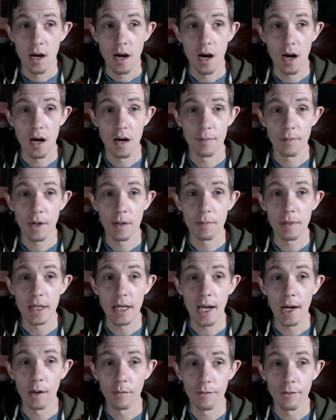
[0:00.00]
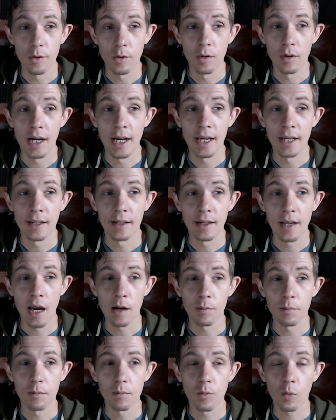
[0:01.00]
um, can be helpful and
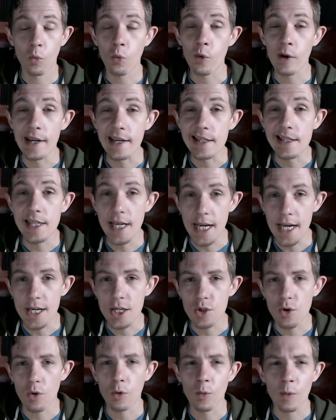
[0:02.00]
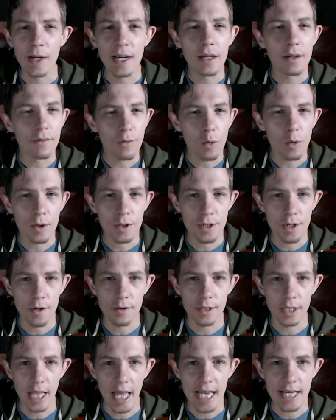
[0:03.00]
help reteach or reinforce
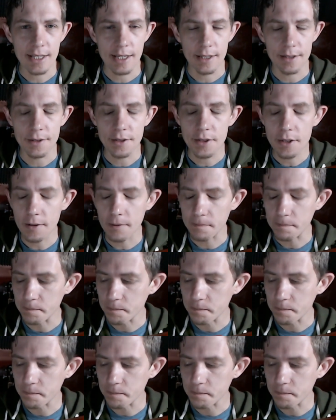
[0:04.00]
those lessons.